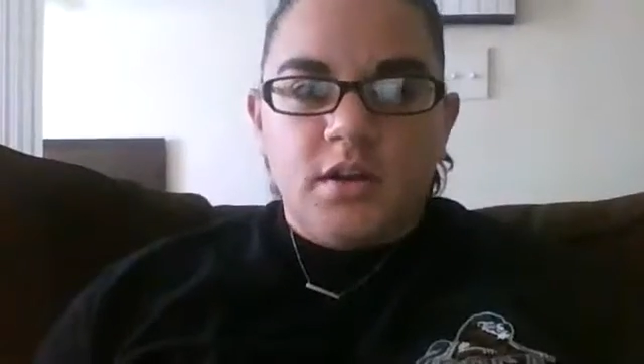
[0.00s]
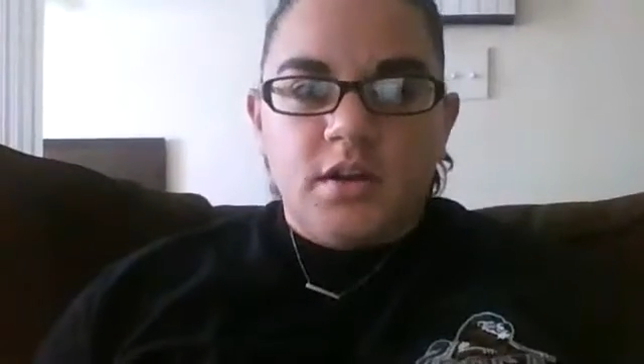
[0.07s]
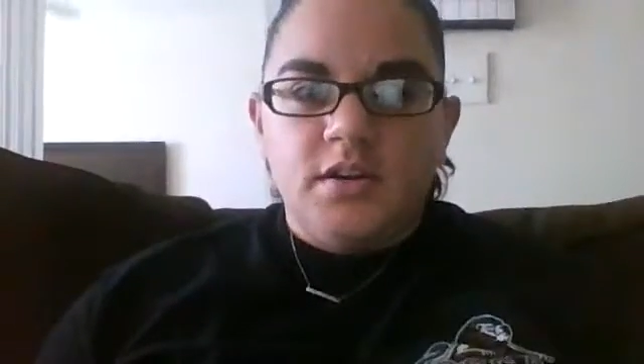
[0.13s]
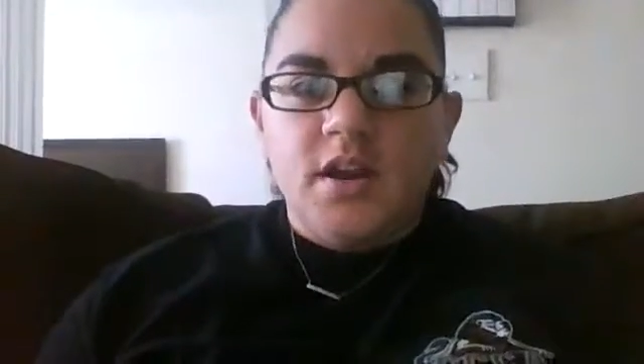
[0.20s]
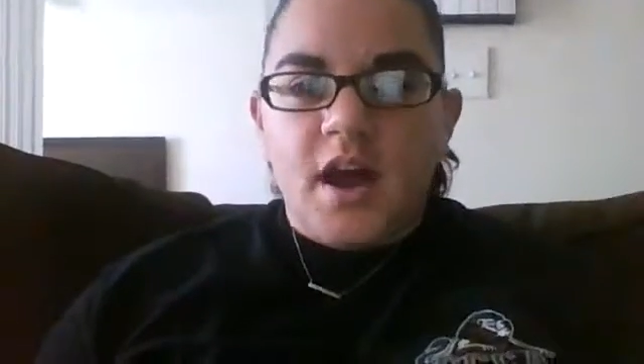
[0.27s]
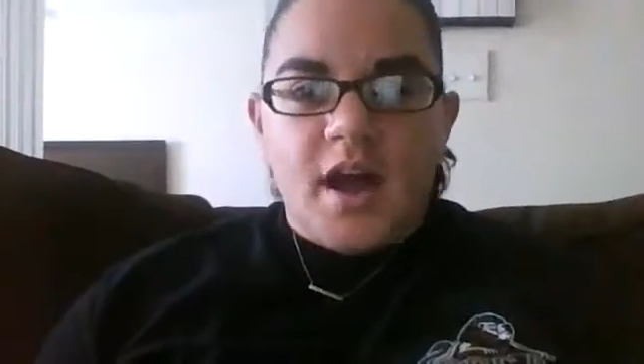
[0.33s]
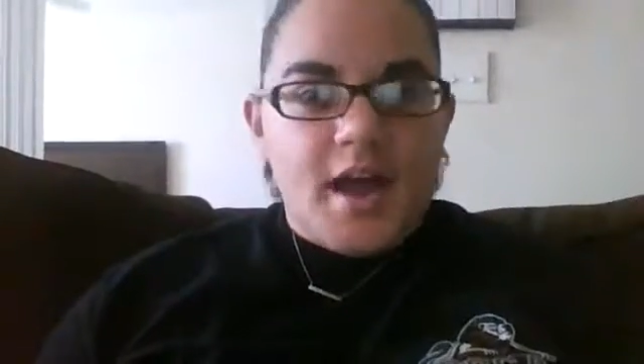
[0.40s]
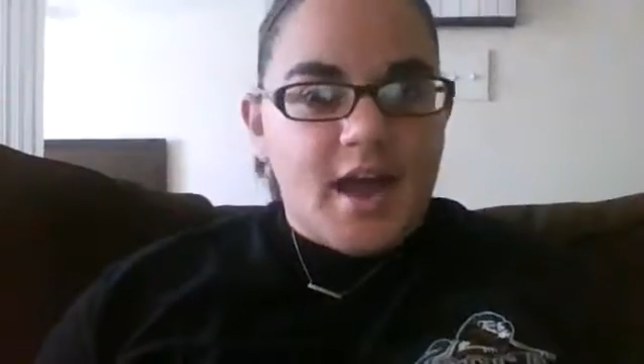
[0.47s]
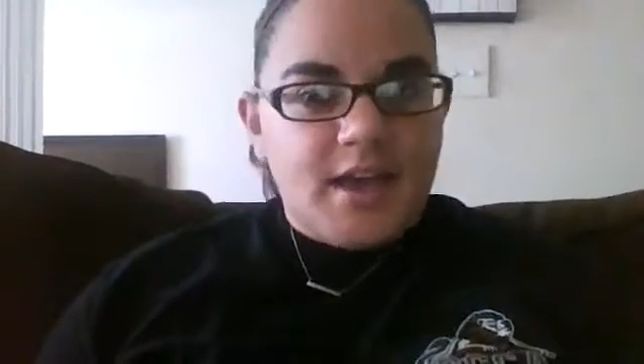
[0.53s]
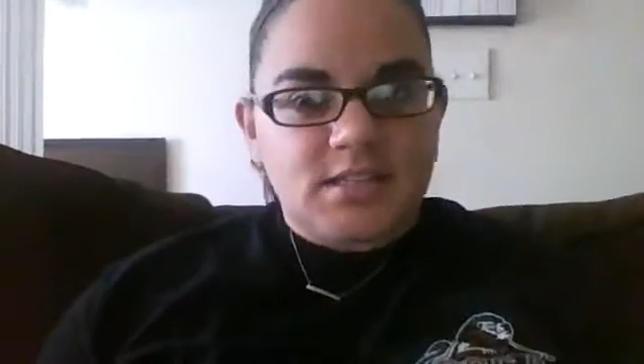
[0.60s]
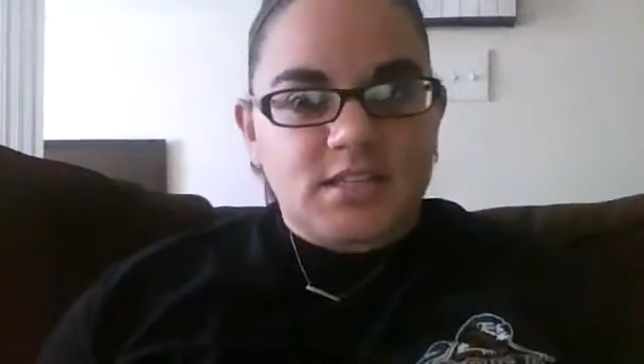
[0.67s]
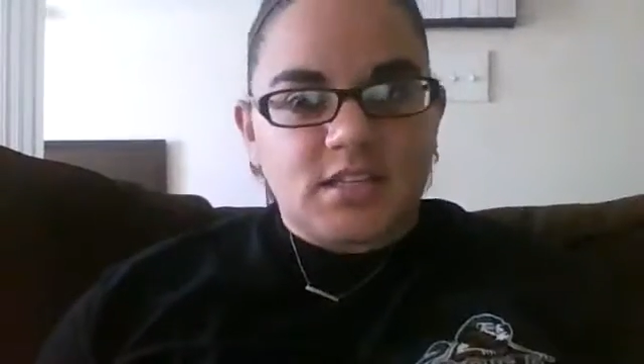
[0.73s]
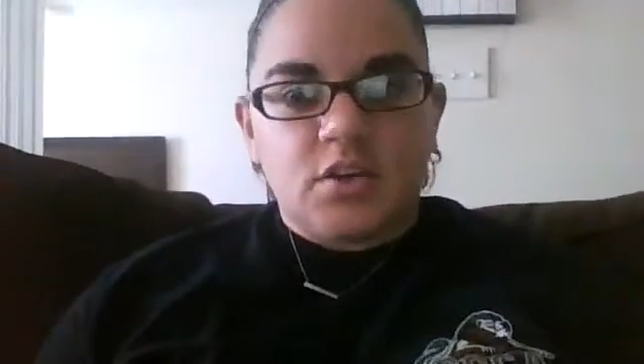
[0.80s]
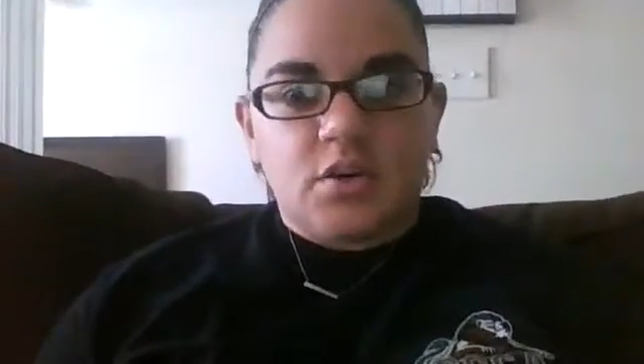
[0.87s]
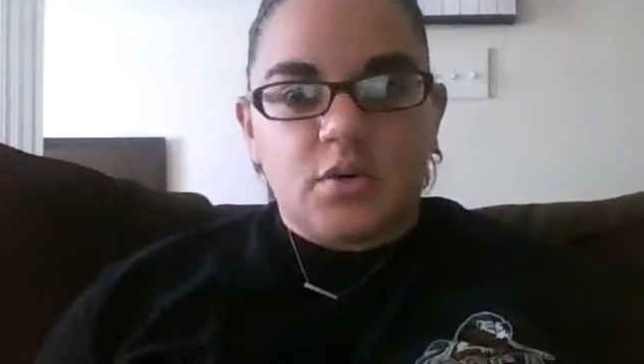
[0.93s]
not
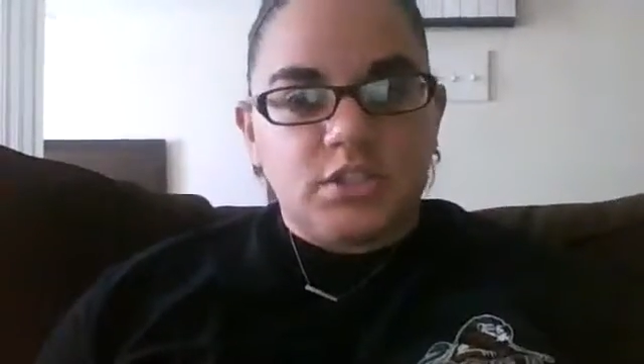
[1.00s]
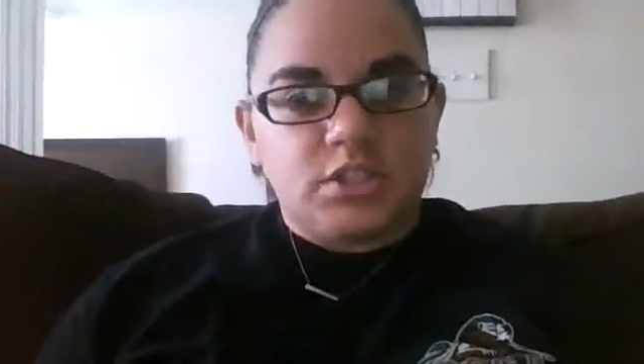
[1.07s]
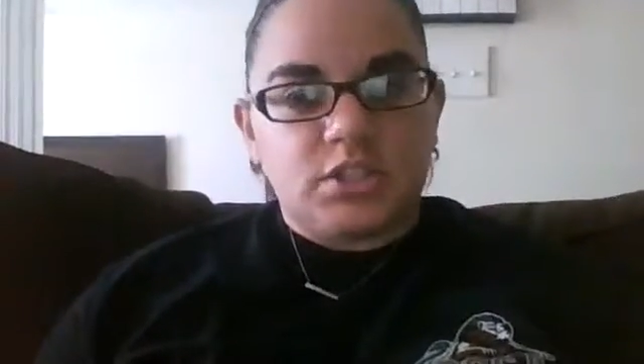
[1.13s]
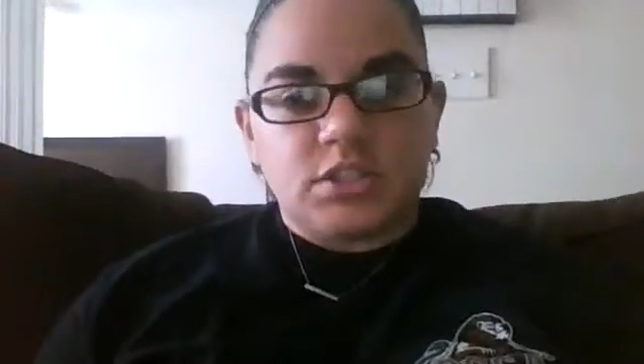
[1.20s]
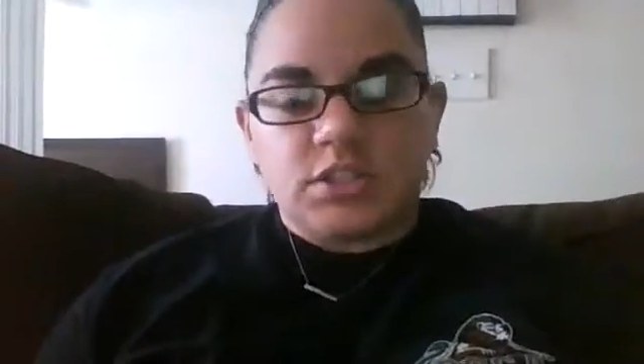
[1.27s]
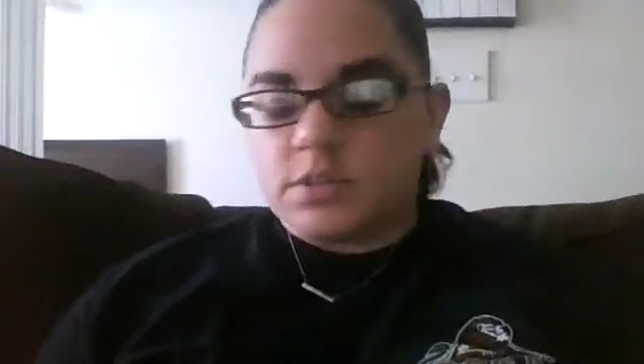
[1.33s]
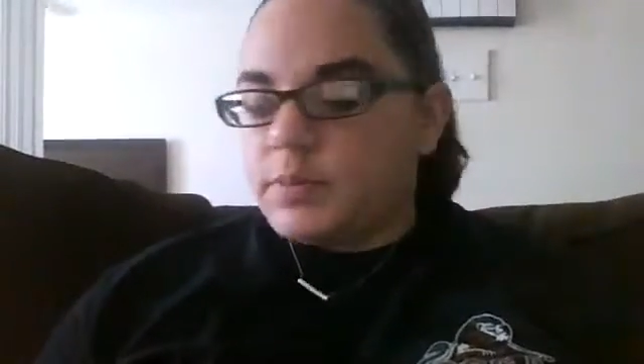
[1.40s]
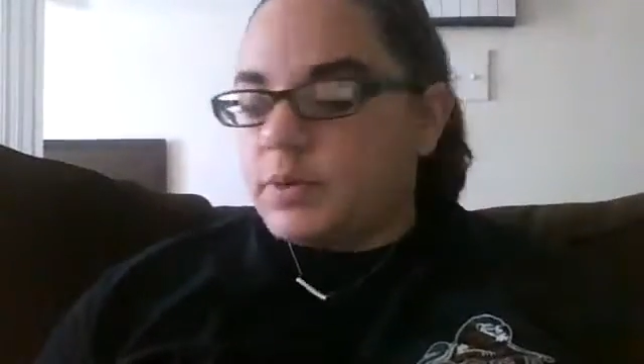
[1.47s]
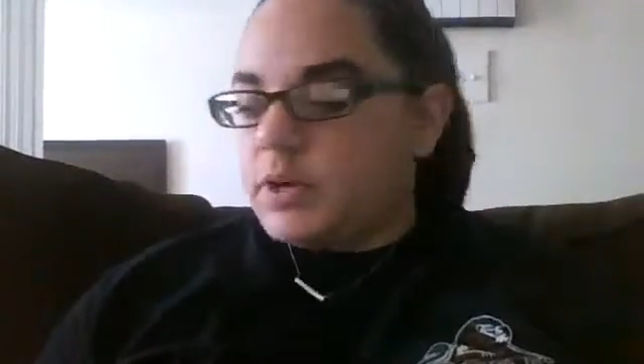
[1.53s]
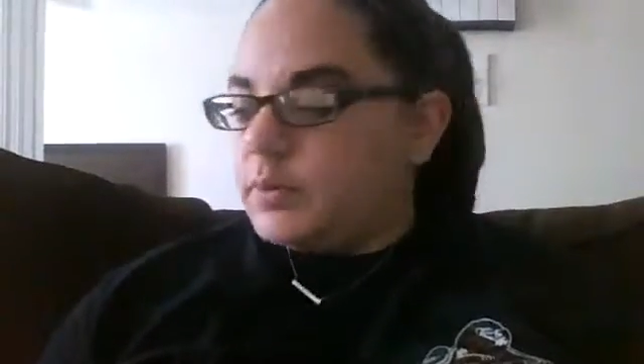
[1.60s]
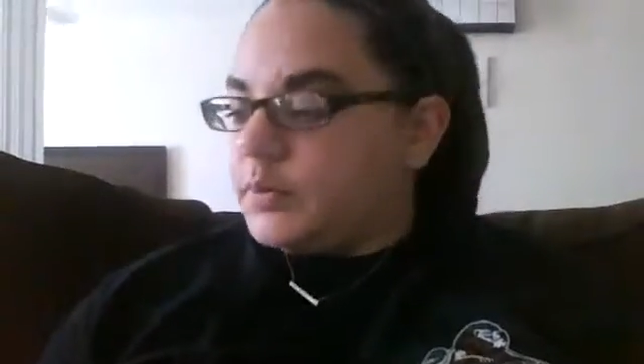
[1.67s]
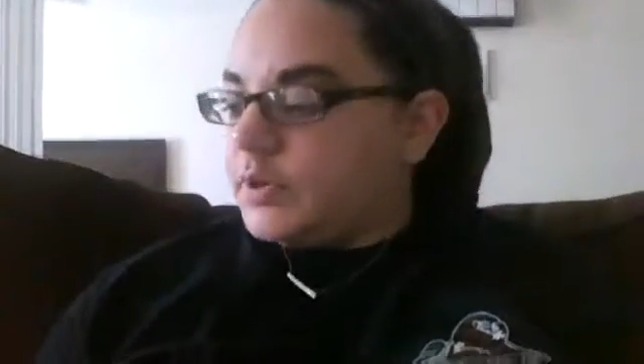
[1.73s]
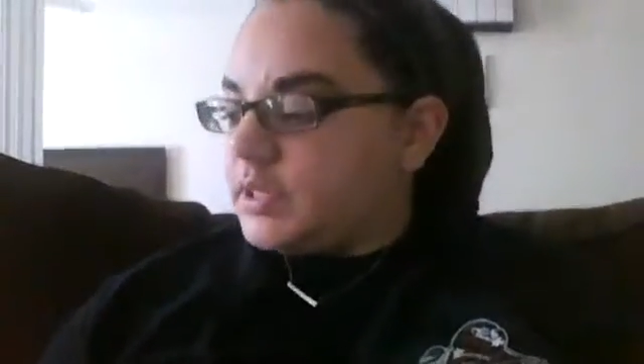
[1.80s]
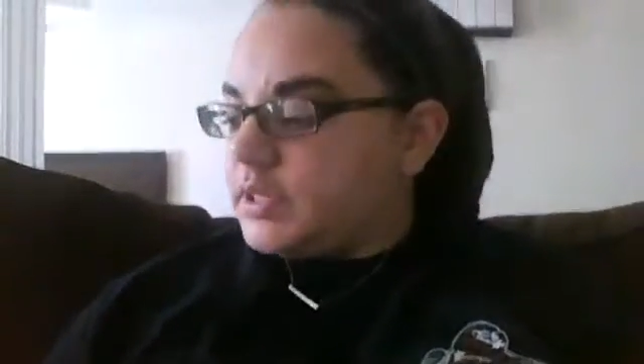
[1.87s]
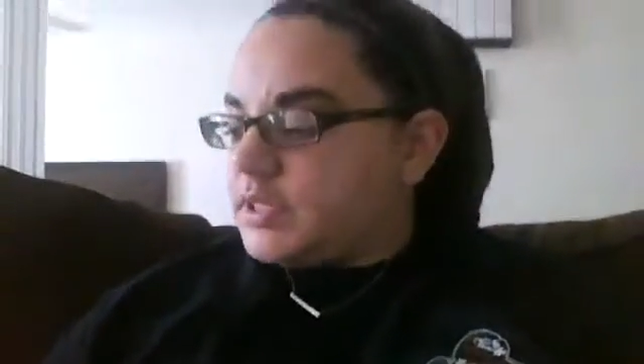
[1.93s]
asking questions
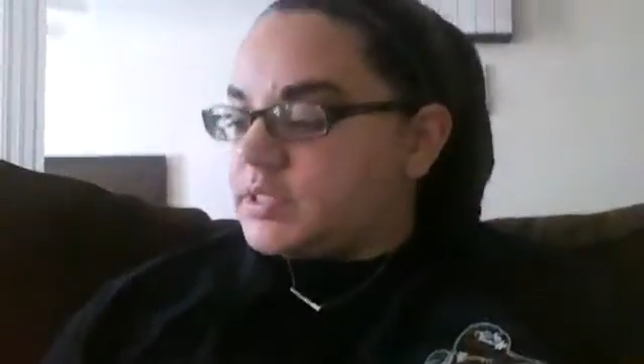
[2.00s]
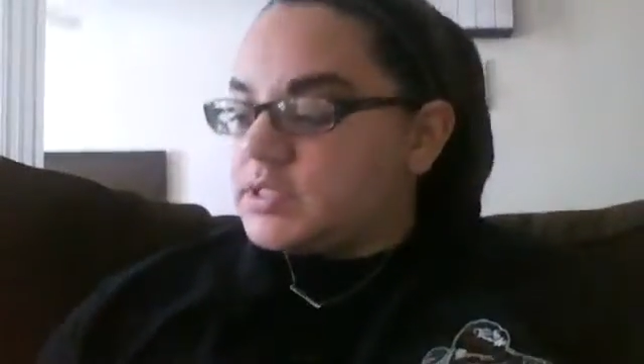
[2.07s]
appropriately.